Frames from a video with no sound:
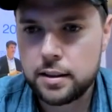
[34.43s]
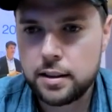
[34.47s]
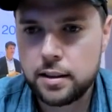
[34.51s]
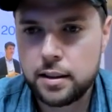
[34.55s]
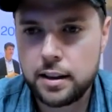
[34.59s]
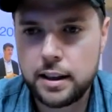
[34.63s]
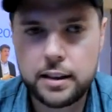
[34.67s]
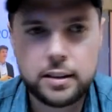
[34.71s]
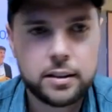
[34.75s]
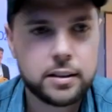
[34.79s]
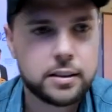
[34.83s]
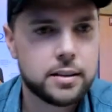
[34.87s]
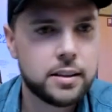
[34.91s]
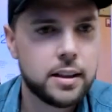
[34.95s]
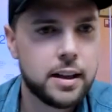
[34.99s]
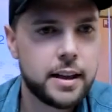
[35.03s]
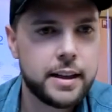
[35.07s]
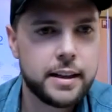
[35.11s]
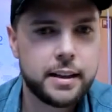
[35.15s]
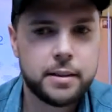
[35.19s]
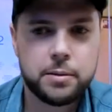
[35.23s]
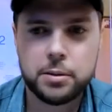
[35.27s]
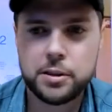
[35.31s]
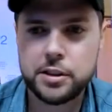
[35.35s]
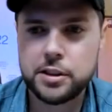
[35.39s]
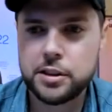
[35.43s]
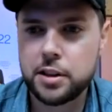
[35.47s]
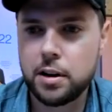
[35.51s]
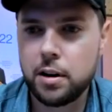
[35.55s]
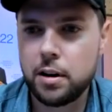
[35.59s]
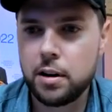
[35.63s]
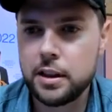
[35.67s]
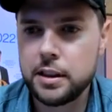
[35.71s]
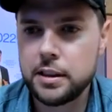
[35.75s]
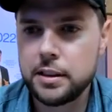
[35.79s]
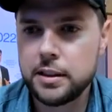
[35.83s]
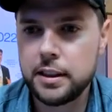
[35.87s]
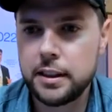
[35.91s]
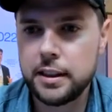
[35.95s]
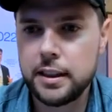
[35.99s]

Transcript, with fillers: All right, looks like we're starting to